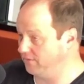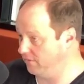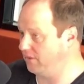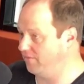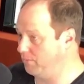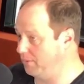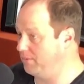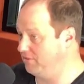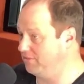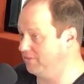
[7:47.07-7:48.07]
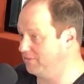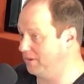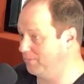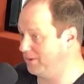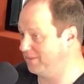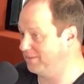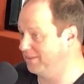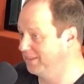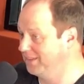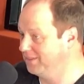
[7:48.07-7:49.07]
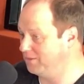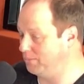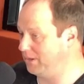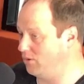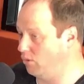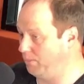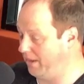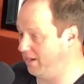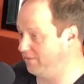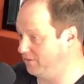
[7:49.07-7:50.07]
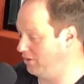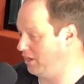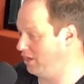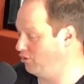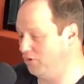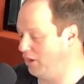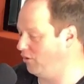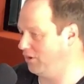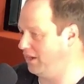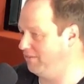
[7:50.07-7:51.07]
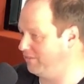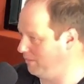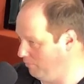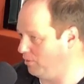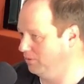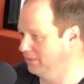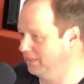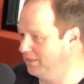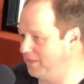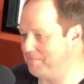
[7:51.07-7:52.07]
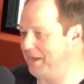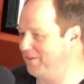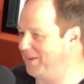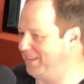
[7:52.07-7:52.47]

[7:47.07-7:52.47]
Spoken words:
and if you've given permission for somebody to be your power of attorney and you no longer love them, or they may not